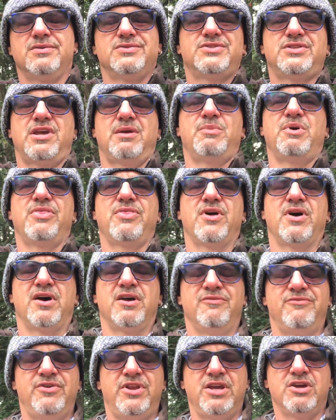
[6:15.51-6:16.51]
Same with
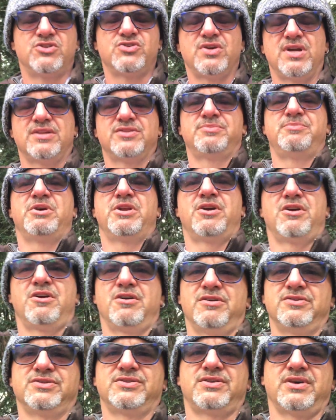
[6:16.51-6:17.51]
video
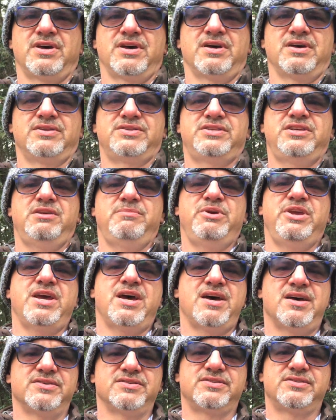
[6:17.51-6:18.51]
transmitters, the
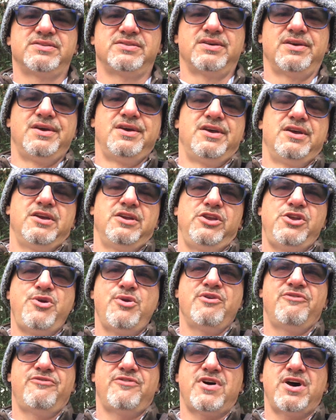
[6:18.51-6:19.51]
TBS
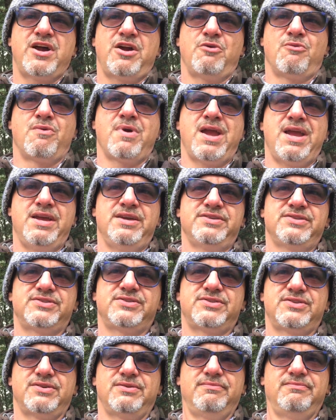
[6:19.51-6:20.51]
Unify
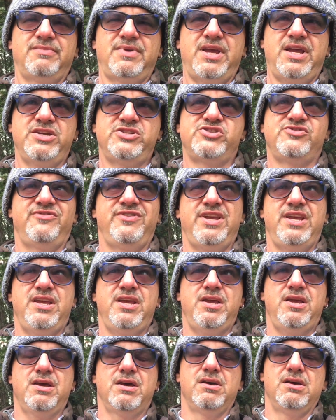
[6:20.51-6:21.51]
Race
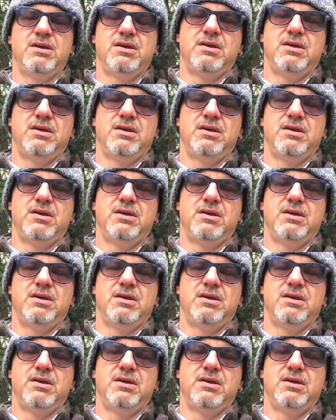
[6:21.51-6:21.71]
HV,